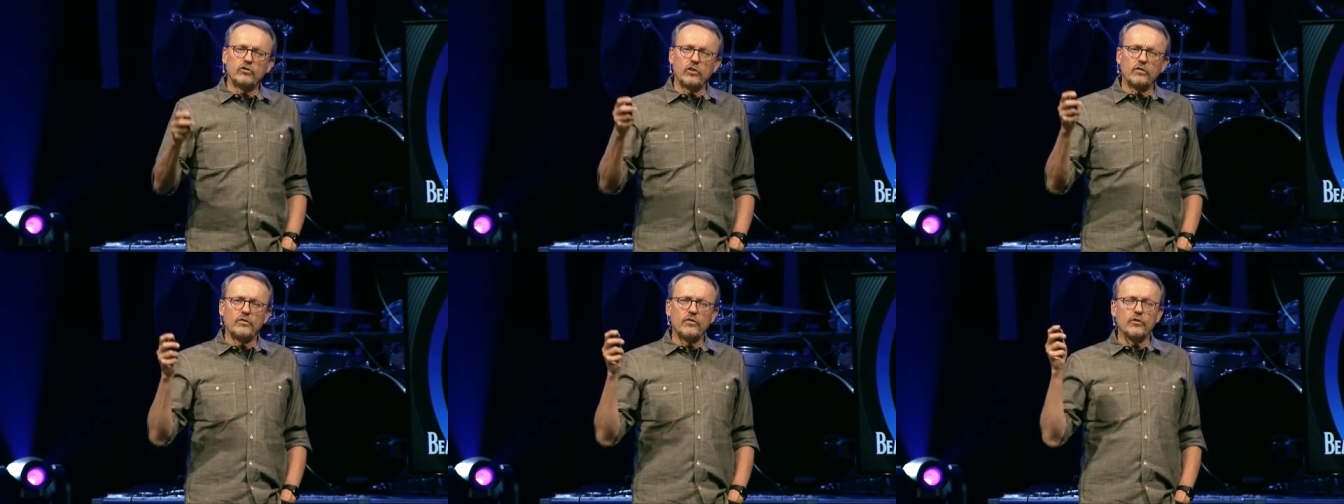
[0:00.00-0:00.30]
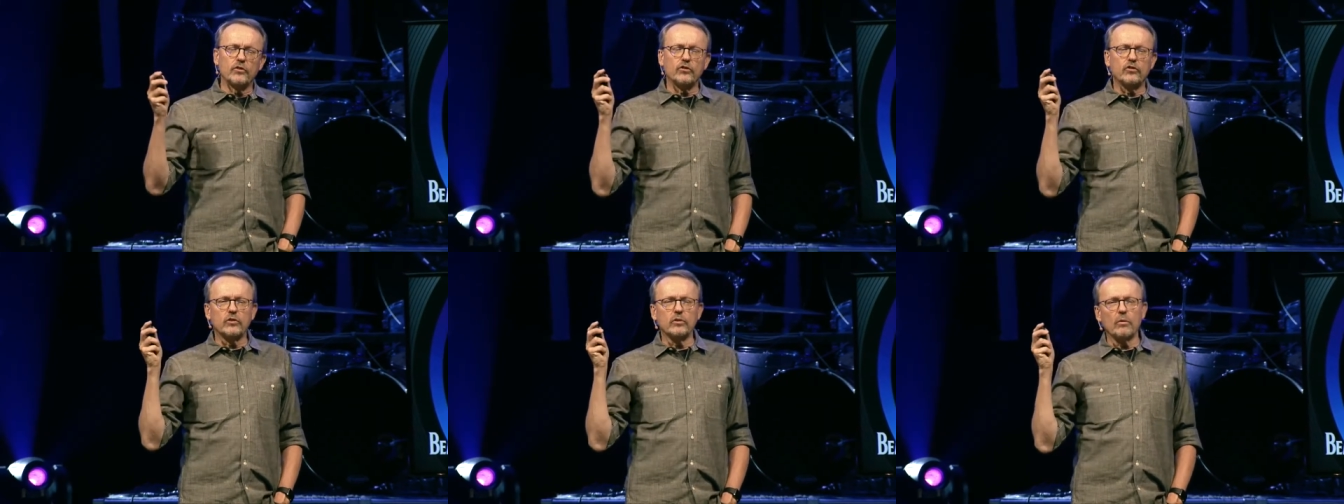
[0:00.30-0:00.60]
if they're
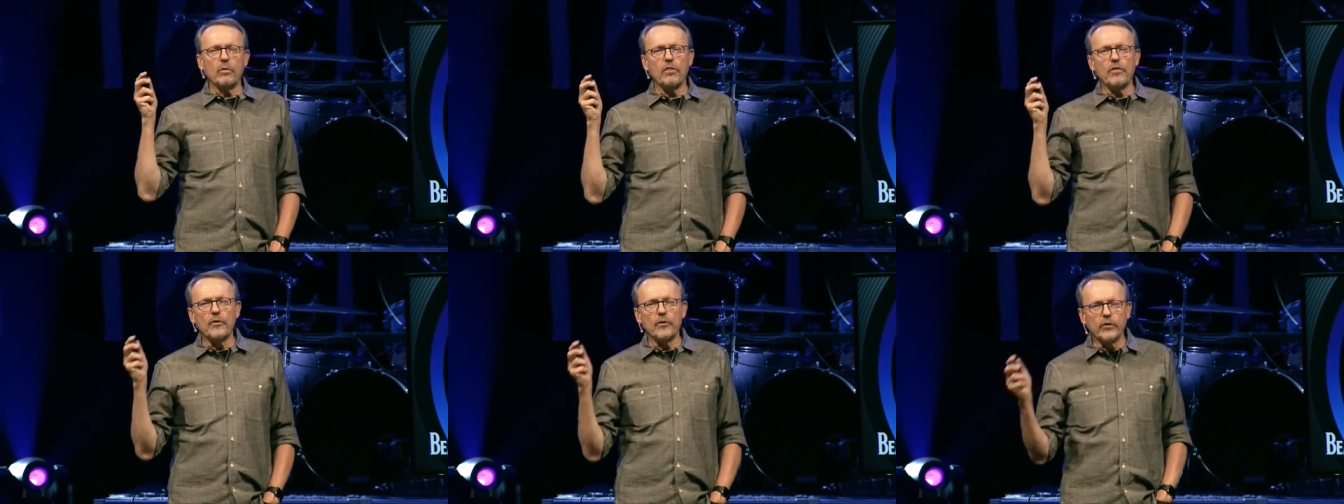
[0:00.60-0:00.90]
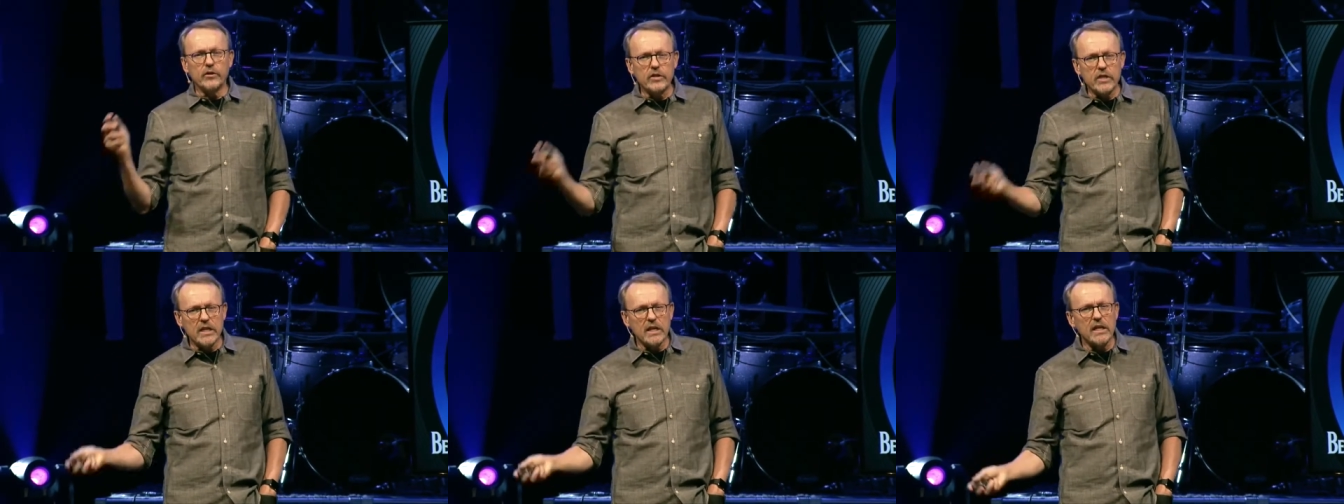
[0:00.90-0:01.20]
still
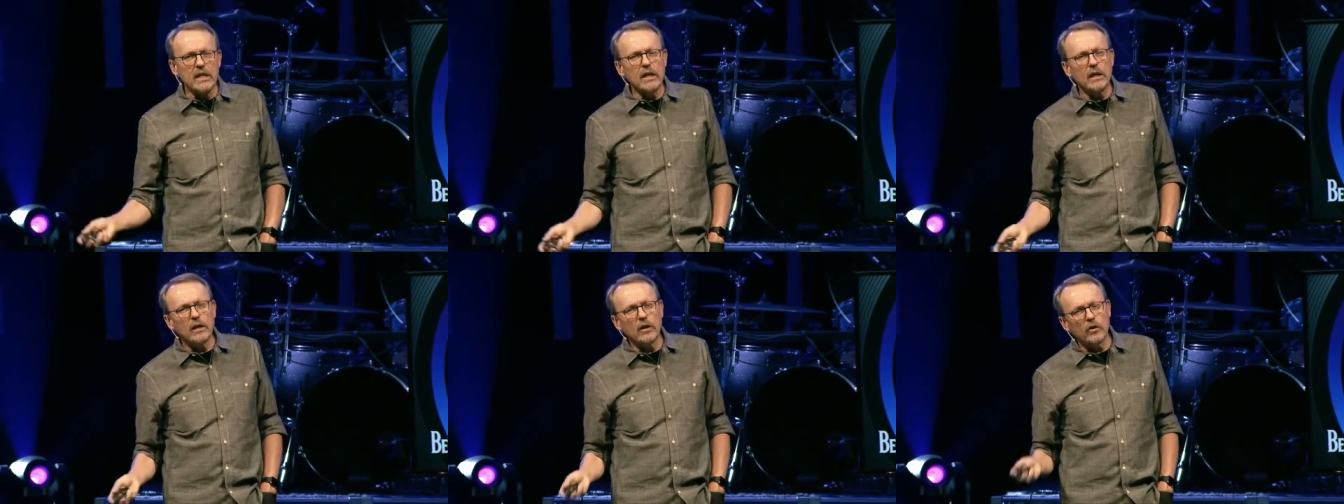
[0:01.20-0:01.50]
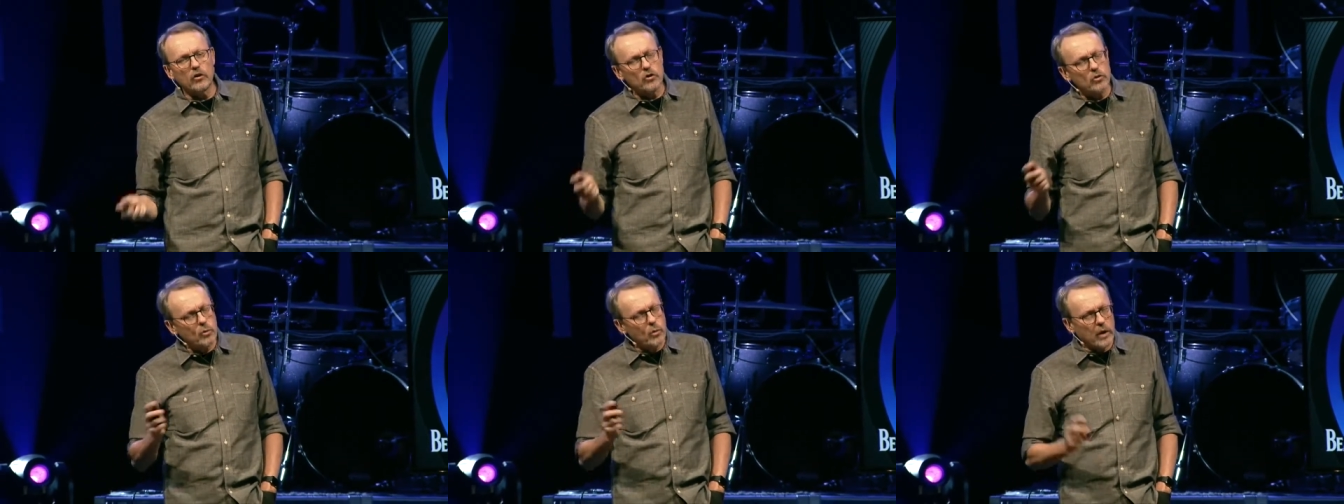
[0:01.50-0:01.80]
13, our
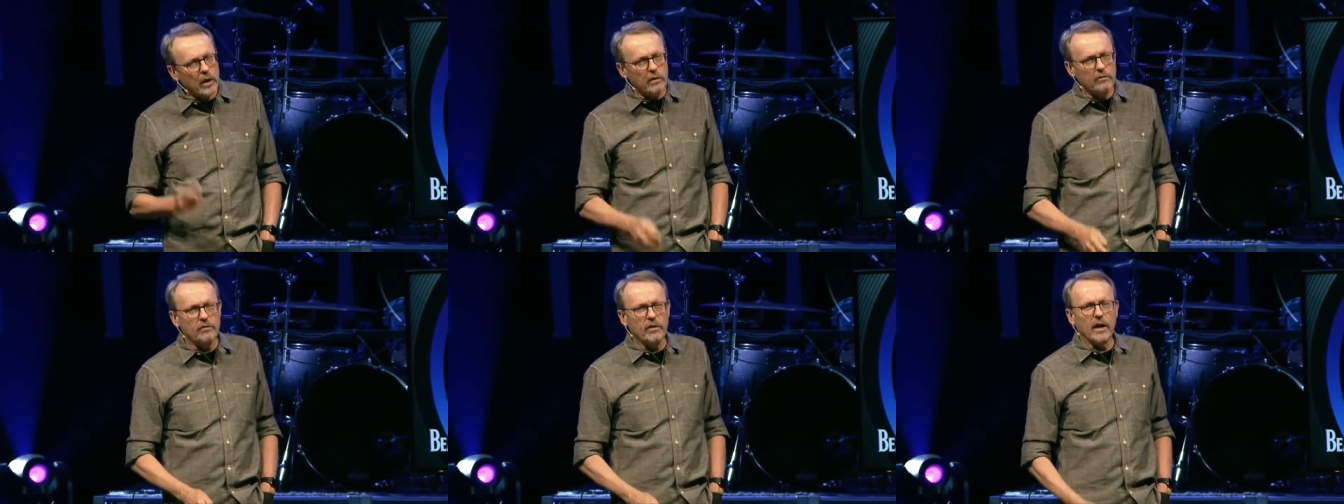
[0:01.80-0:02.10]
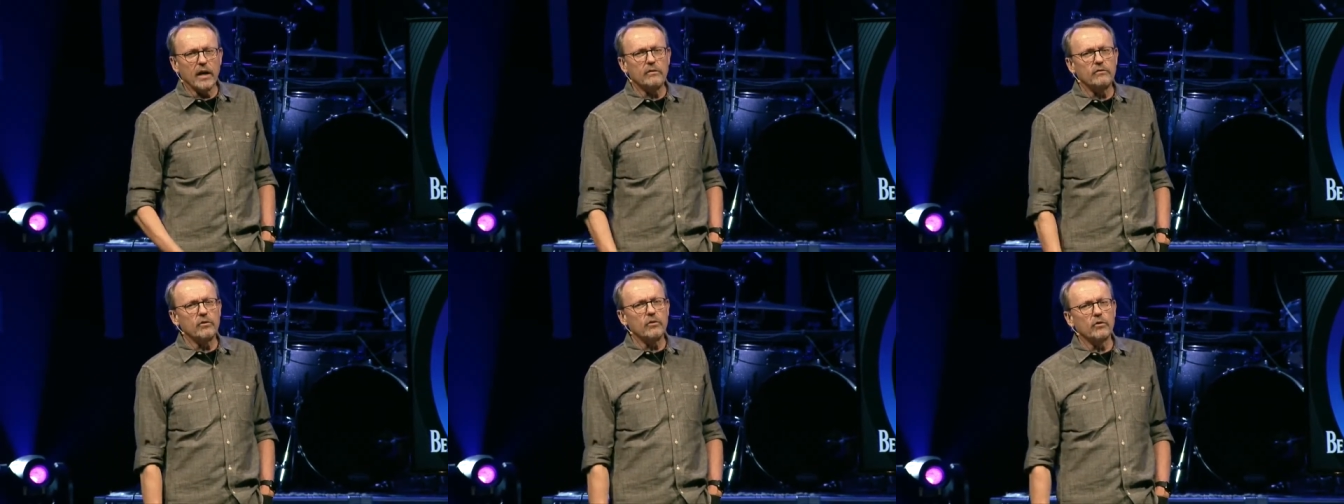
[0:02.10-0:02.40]

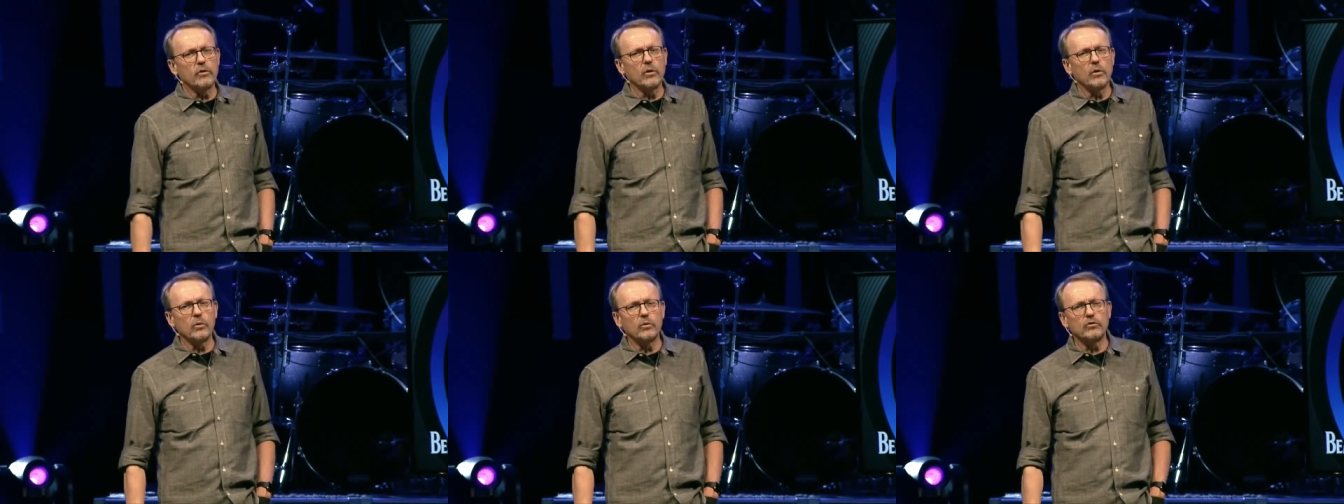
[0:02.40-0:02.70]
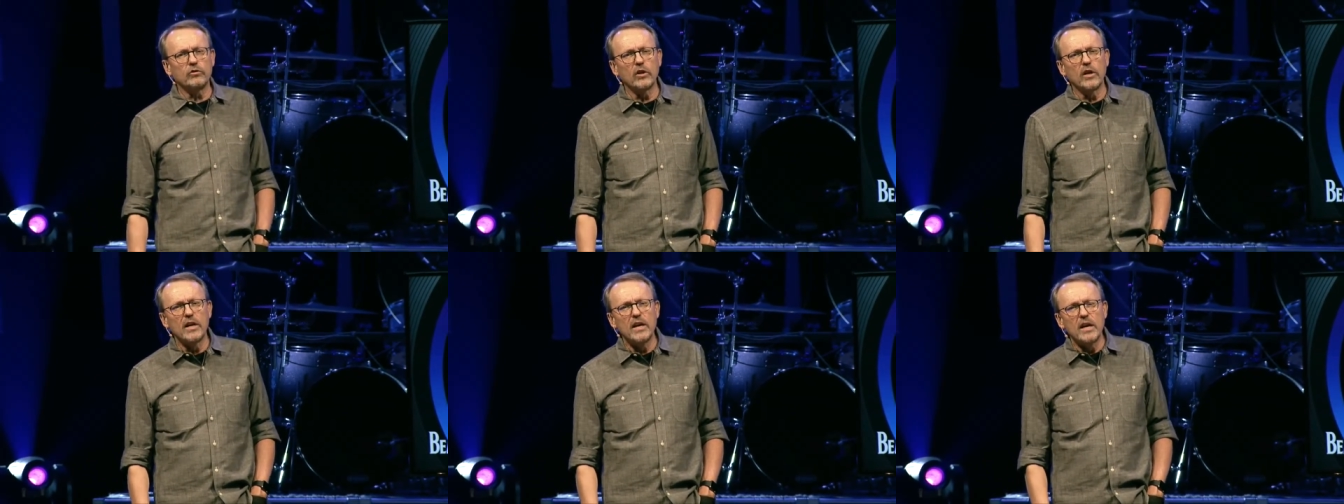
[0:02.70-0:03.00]

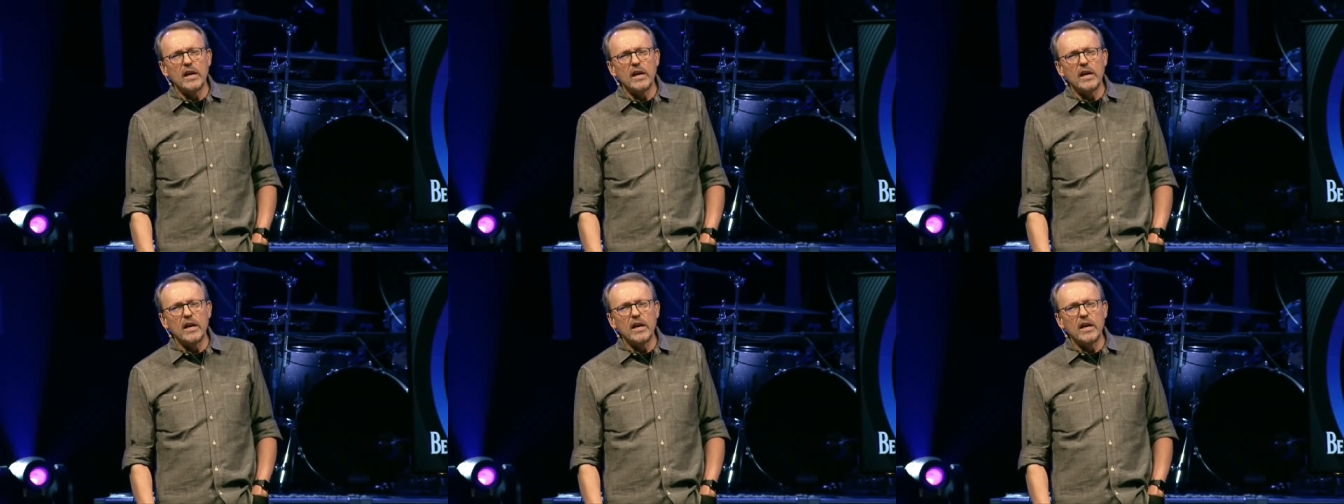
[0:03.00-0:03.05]
25-year-olds